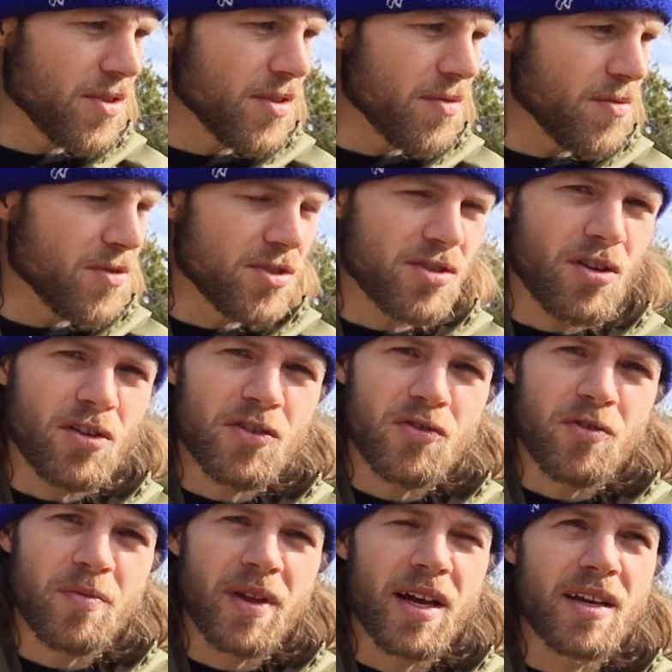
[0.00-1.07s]
results
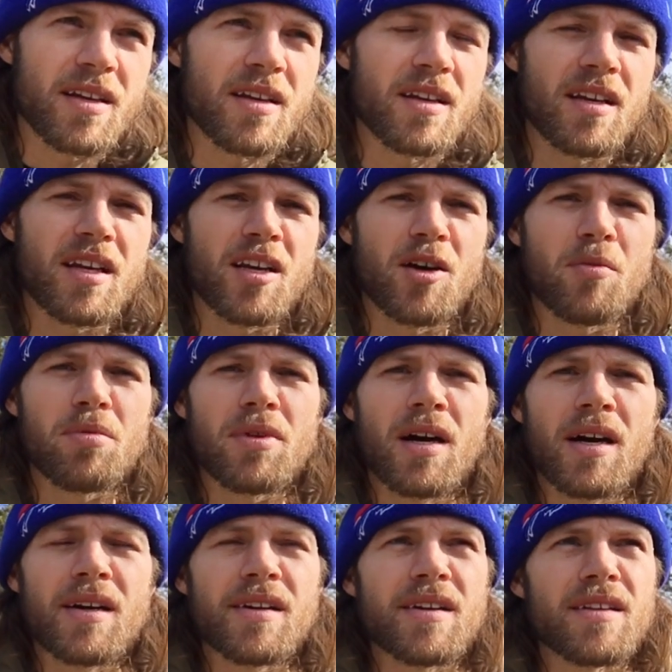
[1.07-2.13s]
from that didn't get
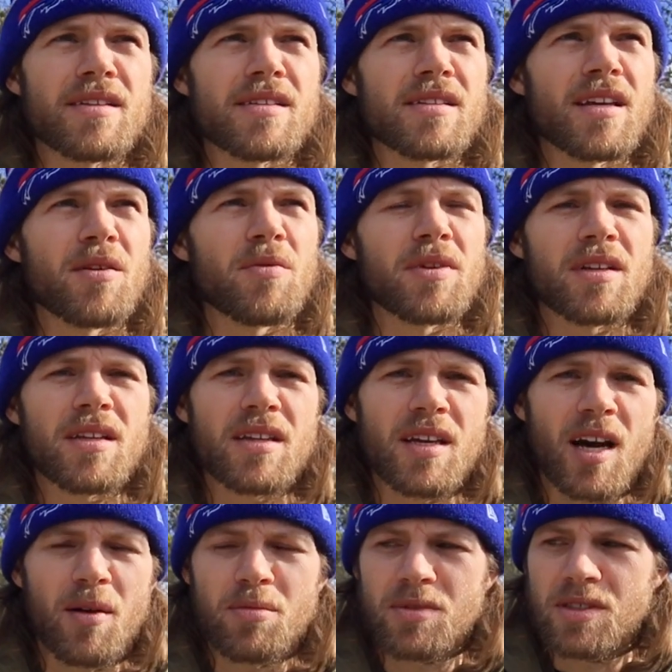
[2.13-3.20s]
applied, and instead we did the
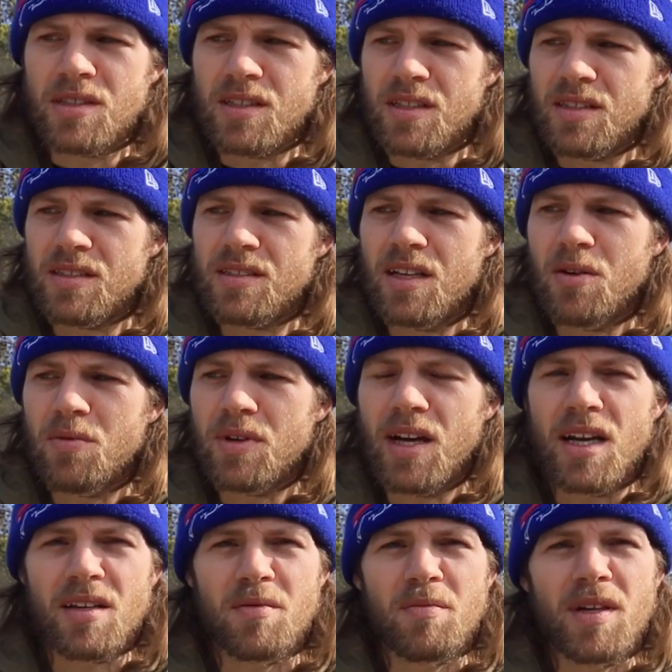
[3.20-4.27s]
opposite. Instead we
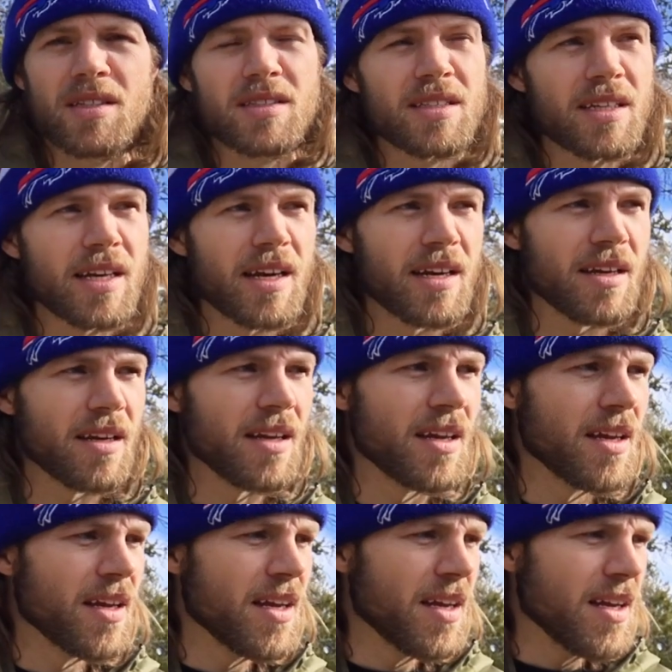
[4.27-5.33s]
got domesticated.
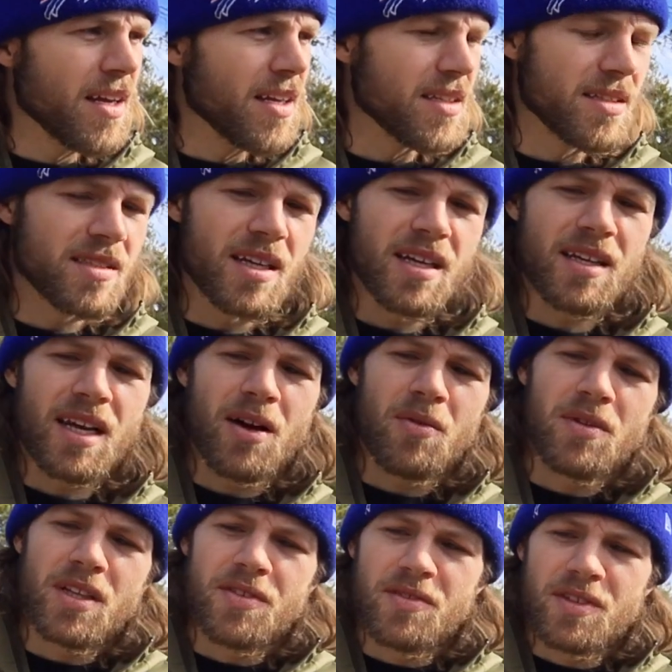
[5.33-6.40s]
Instead now we
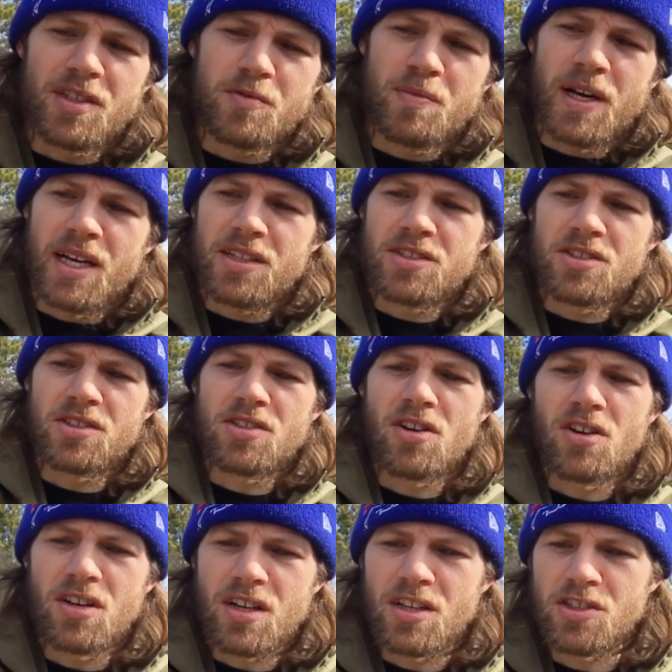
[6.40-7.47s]
live in these pastures
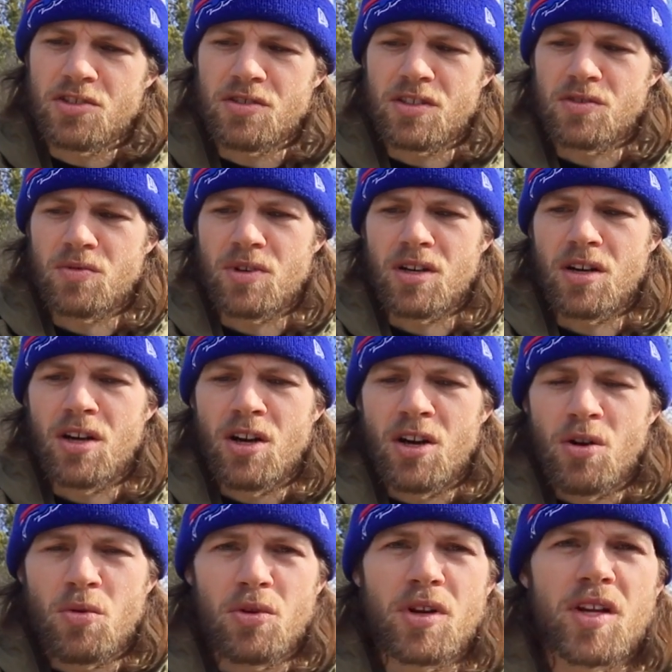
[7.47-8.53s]
called countries where
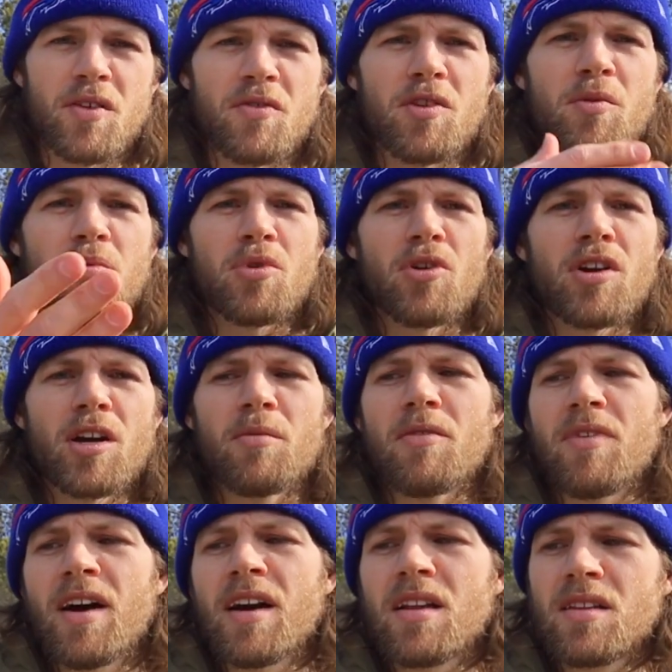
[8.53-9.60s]
we're given a program of
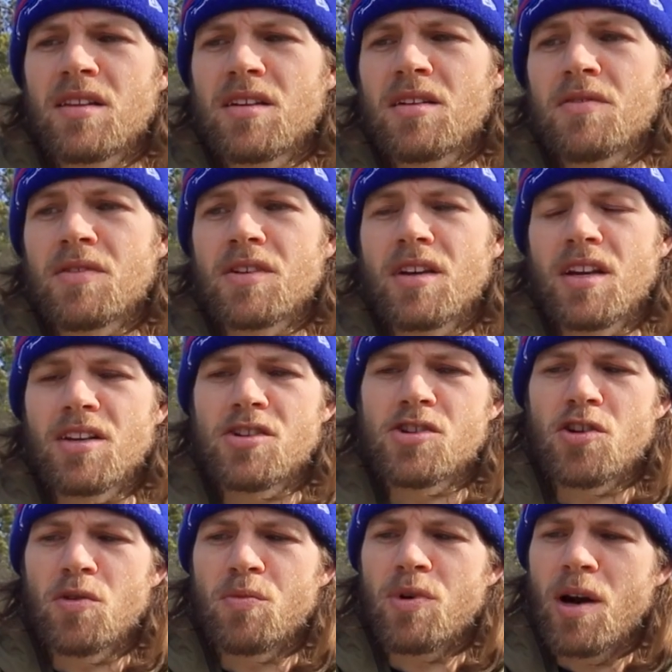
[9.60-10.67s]
how to live and
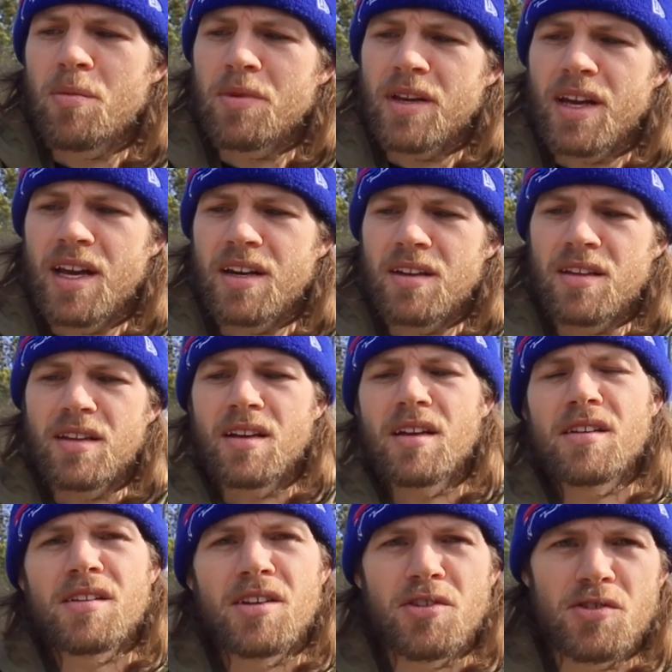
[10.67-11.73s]
shown propaganda that
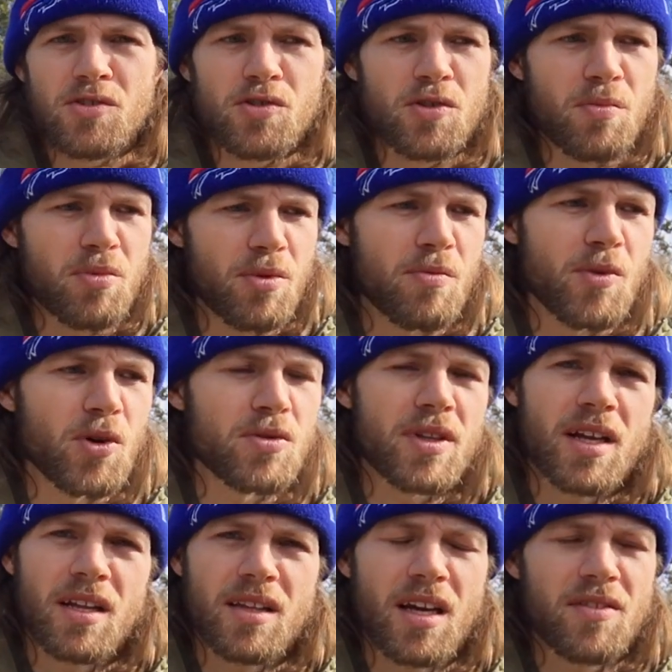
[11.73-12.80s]
continues to promote
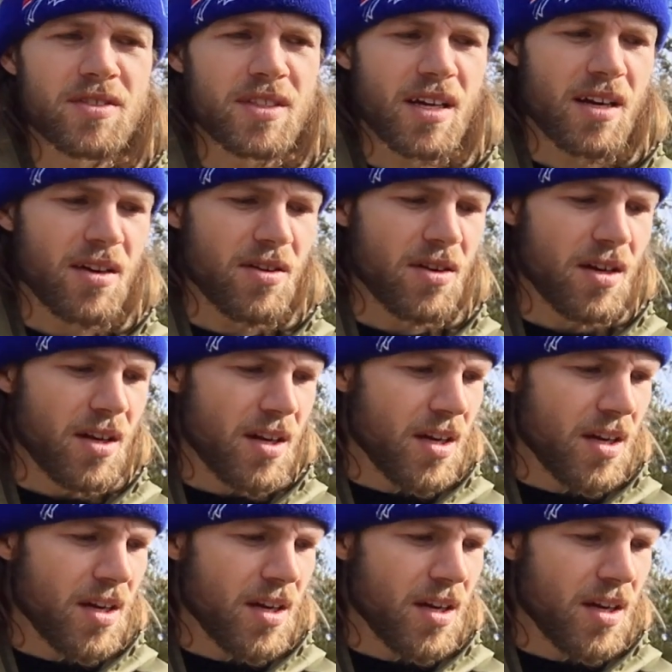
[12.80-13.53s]
that lifestyle.